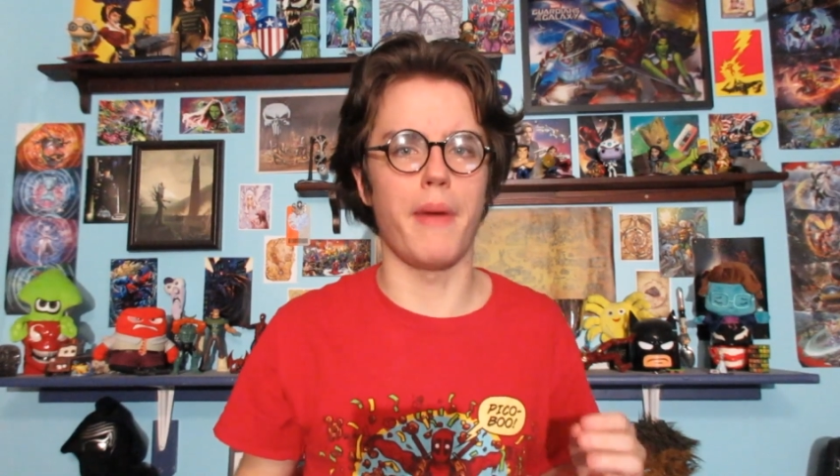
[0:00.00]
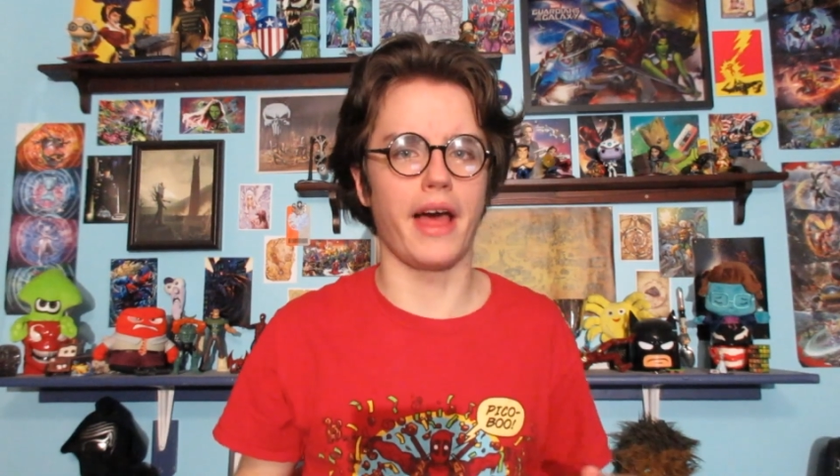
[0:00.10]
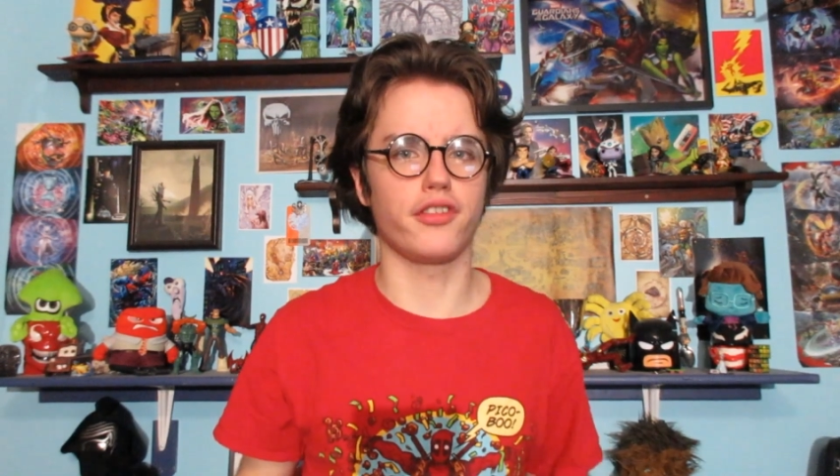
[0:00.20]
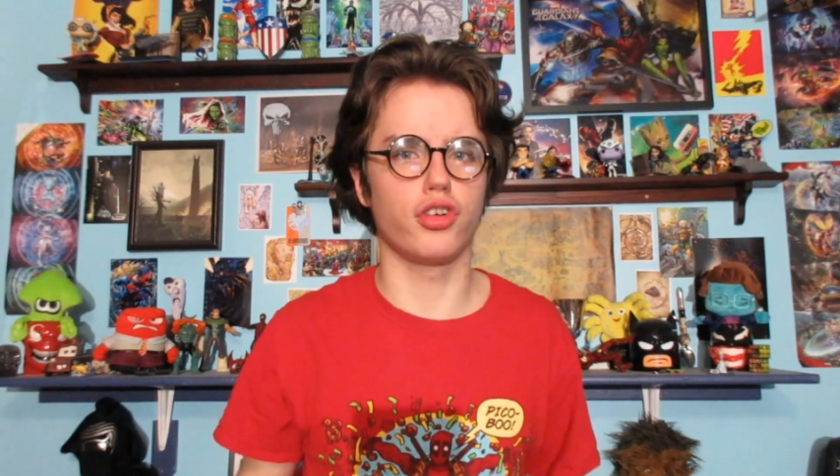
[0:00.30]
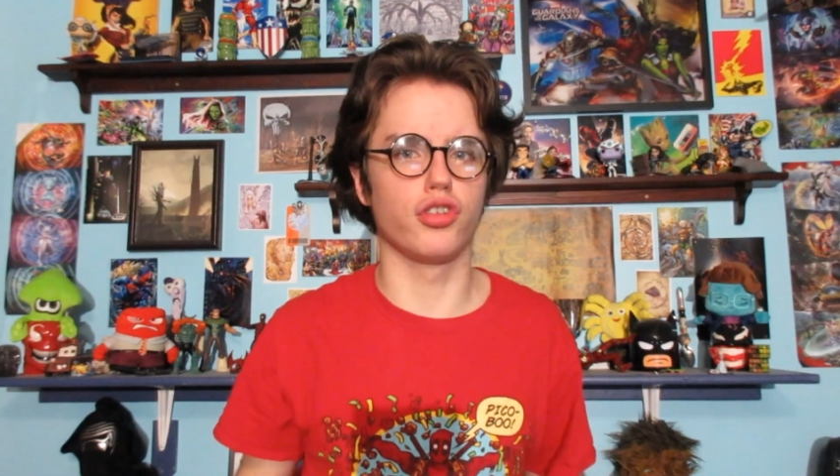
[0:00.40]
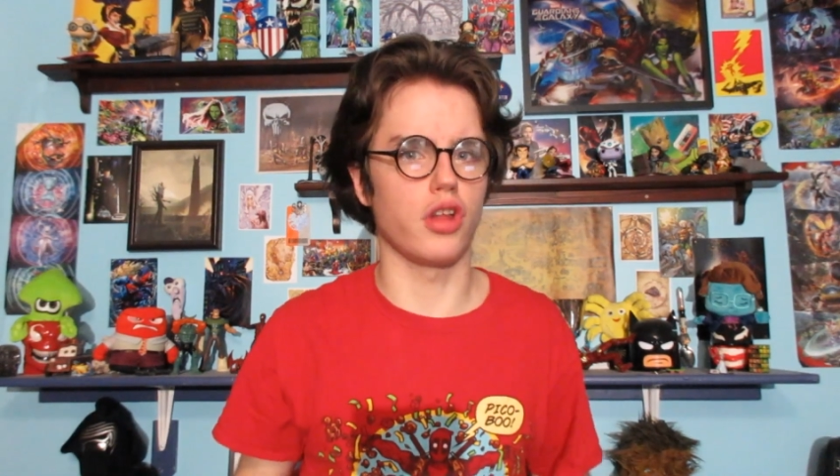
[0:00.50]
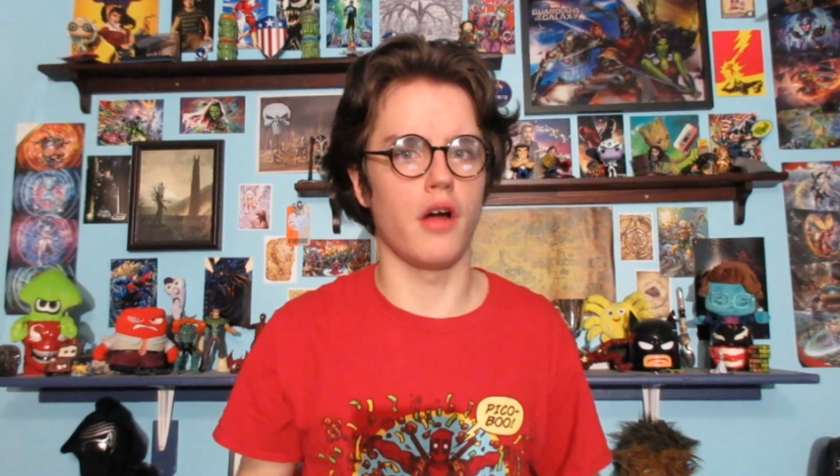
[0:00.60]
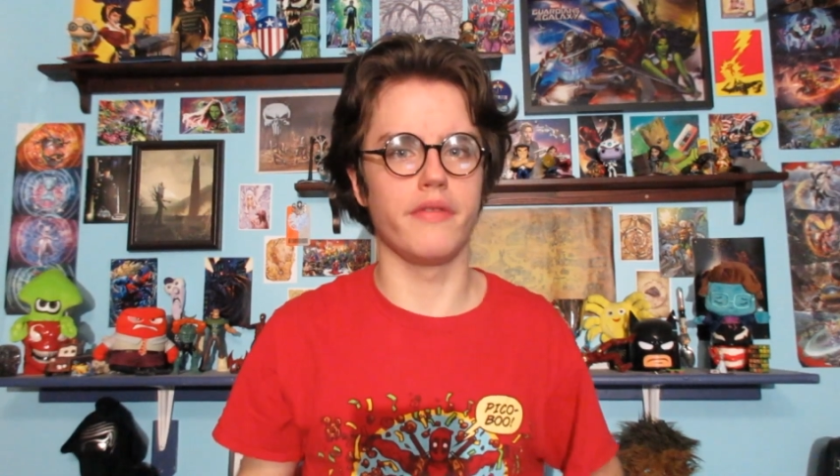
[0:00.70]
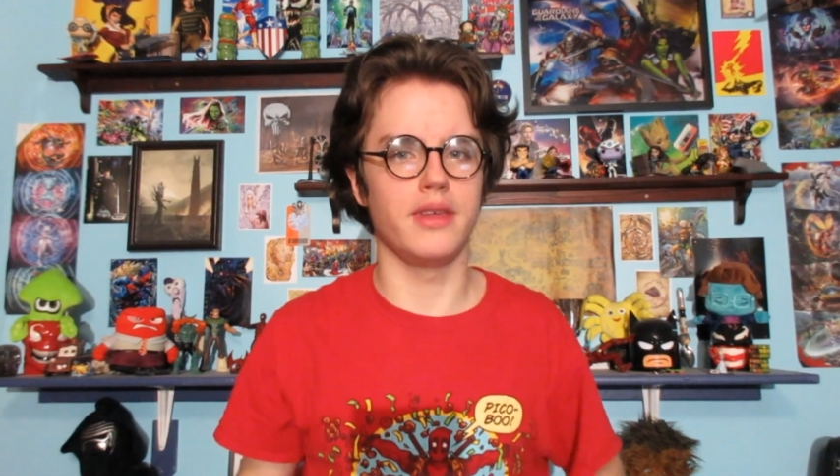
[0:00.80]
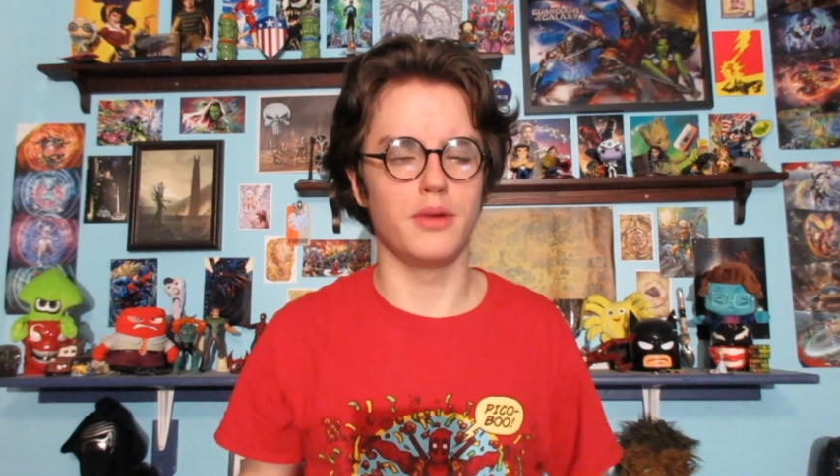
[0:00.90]
Masters
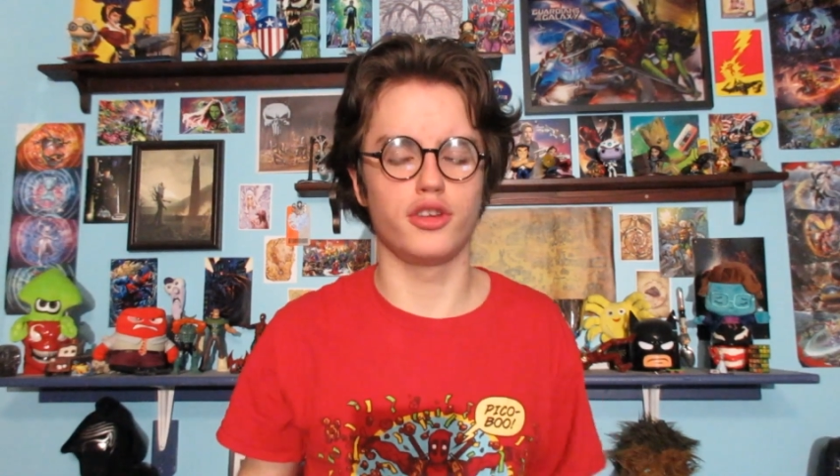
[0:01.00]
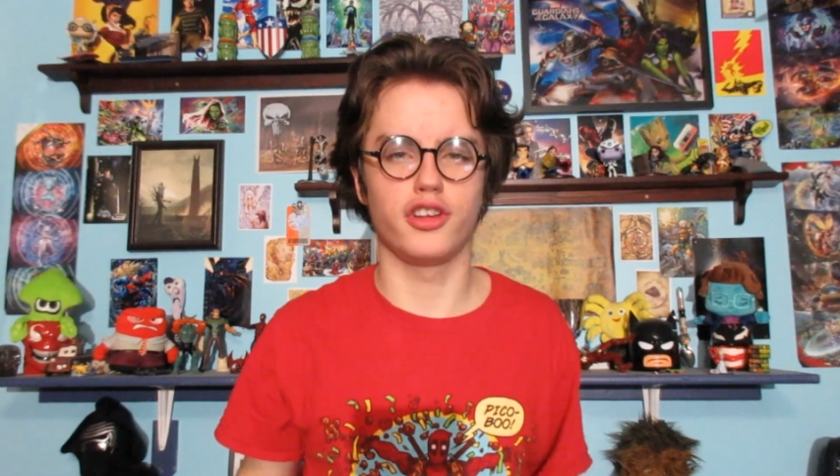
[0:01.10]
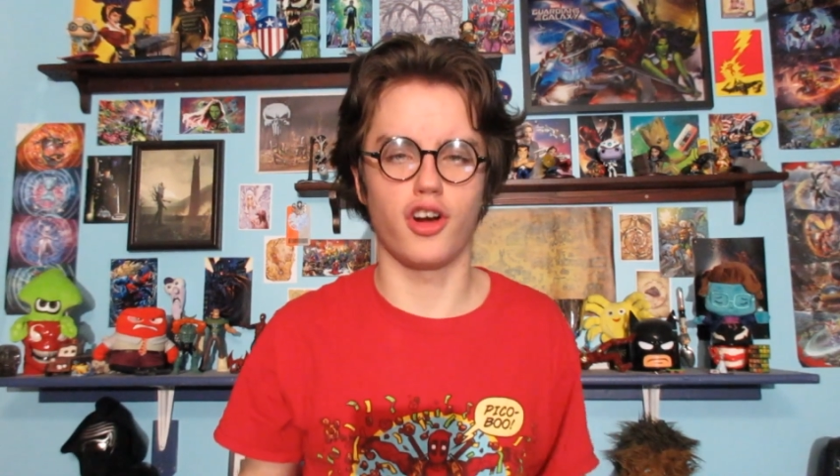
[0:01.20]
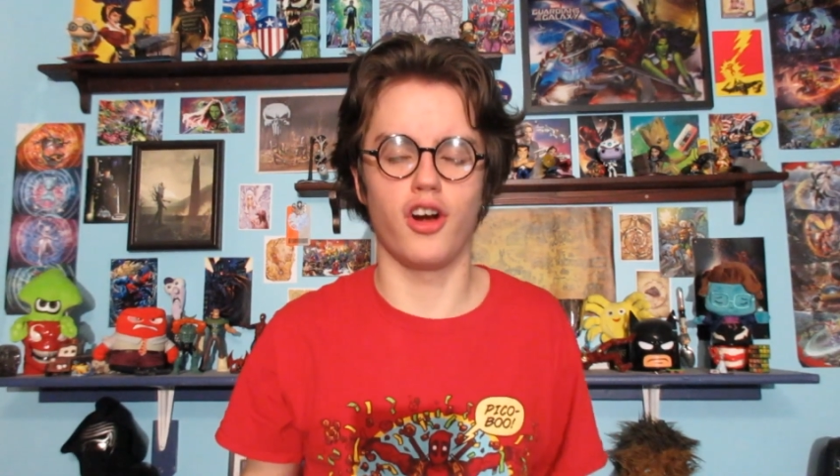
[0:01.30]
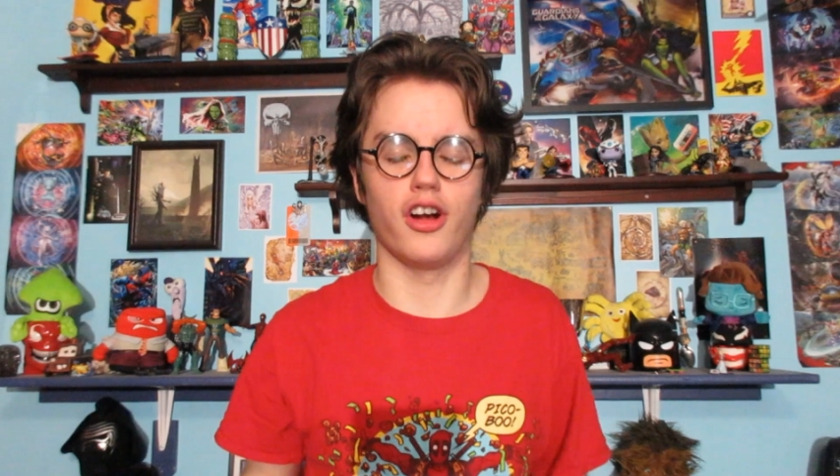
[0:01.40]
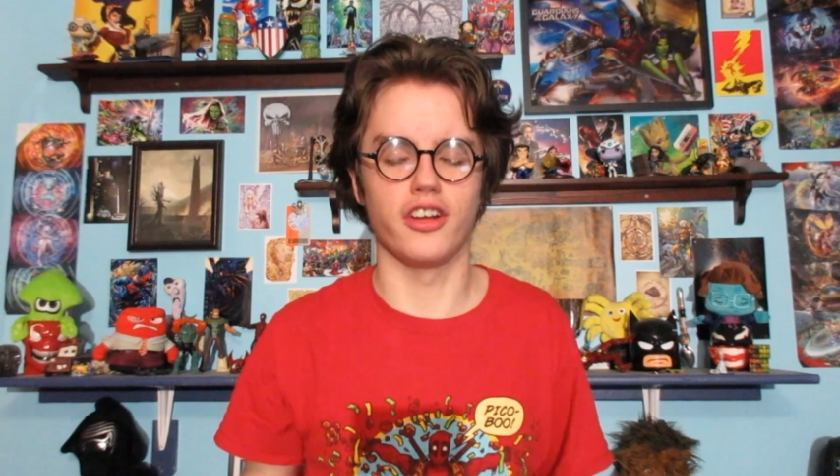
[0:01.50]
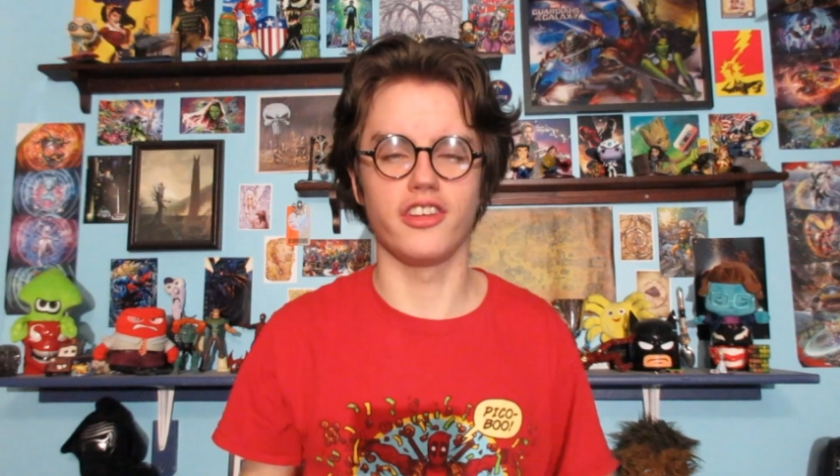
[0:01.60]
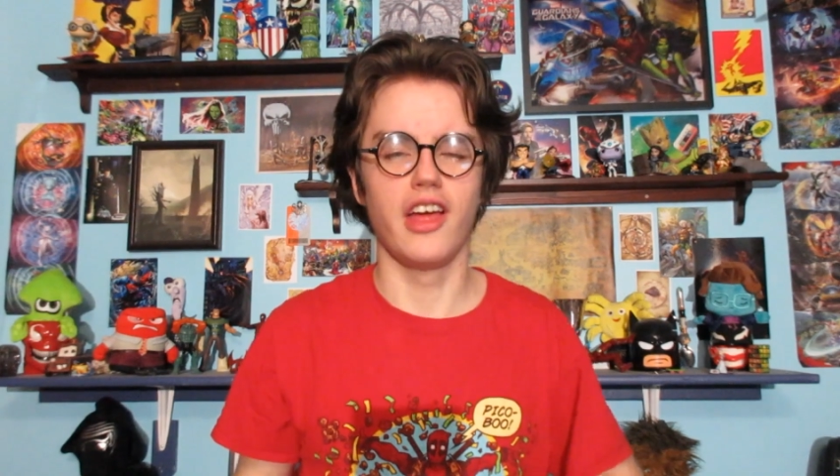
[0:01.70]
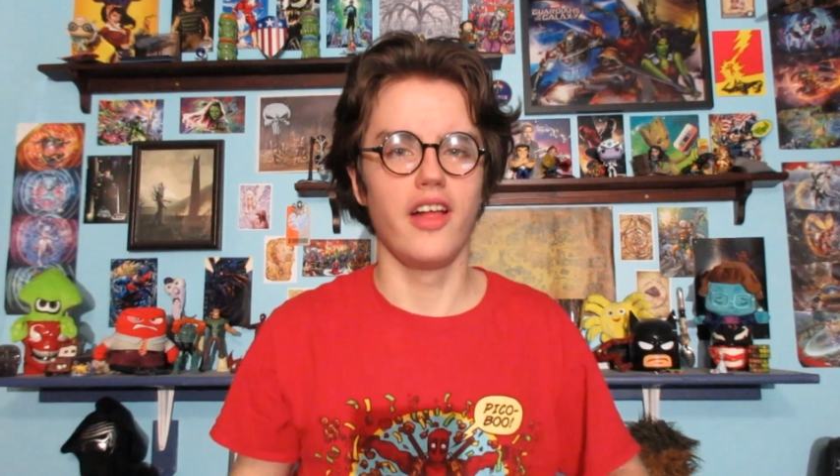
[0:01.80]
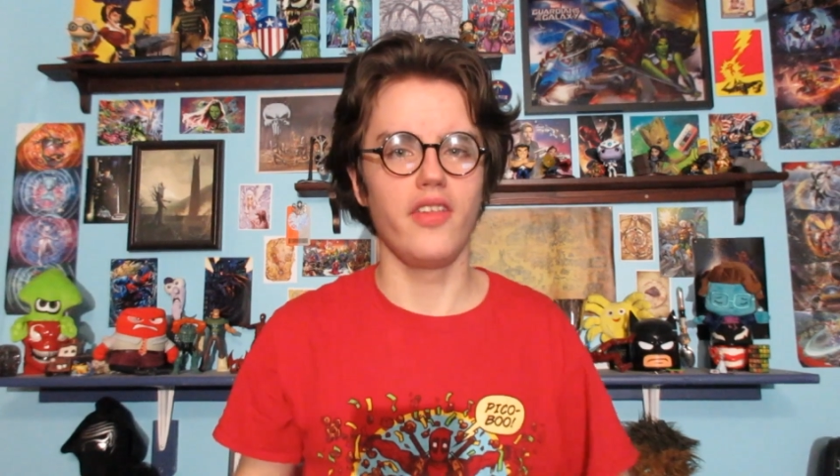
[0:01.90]
of the Mystic Arts,